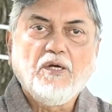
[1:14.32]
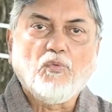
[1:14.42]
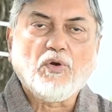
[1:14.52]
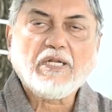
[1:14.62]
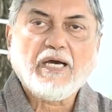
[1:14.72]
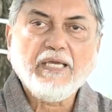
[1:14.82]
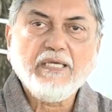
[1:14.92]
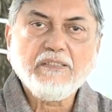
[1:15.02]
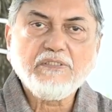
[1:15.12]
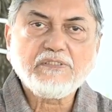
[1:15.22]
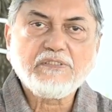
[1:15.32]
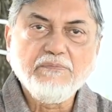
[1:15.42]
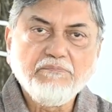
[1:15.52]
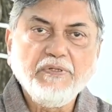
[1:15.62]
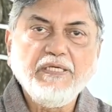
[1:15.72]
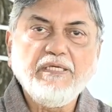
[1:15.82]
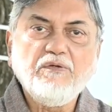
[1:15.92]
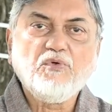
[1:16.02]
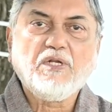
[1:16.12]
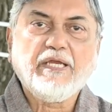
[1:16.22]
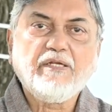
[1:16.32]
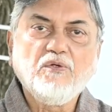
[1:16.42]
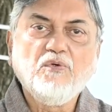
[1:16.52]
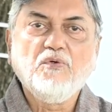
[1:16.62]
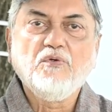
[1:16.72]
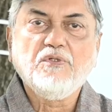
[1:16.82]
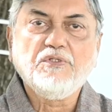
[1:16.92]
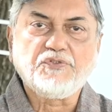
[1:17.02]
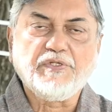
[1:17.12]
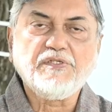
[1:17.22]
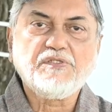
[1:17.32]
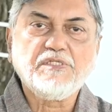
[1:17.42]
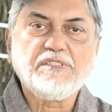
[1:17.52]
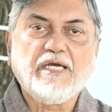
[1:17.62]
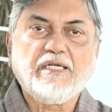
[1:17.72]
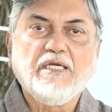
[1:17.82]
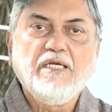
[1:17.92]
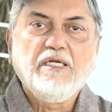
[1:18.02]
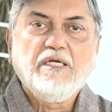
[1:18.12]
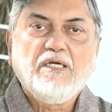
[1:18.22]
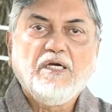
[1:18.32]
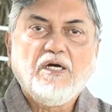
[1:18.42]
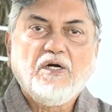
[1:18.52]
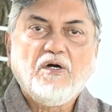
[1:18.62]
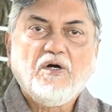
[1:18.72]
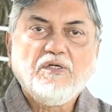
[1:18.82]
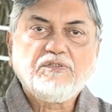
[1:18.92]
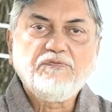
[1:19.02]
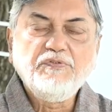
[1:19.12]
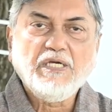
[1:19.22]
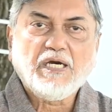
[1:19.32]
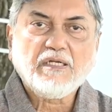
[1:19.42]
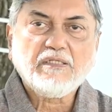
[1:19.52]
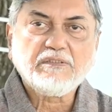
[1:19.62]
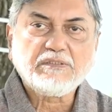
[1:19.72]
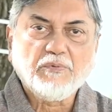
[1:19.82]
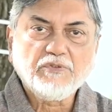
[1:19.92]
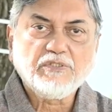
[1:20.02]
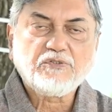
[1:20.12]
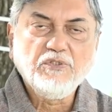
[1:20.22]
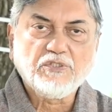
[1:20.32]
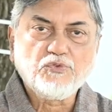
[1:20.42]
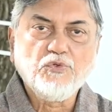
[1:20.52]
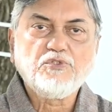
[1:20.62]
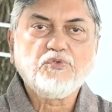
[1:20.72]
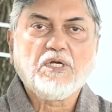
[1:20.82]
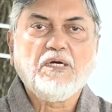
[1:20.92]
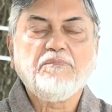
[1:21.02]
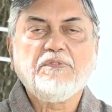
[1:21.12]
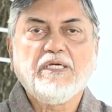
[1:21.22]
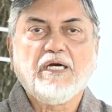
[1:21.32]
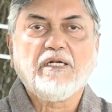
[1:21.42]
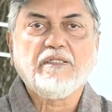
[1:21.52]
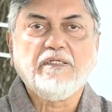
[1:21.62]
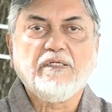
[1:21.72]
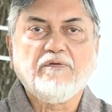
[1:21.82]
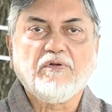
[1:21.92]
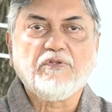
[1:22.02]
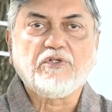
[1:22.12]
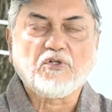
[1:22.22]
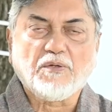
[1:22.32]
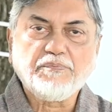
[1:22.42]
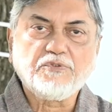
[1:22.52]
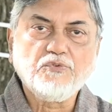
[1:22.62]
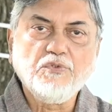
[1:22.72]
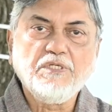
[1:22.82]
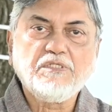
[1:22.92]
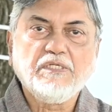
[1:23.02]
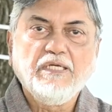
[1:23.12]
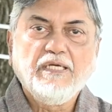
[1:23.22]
What I just simply would like to stress is that we are some of the students who come, they are the one of the top students.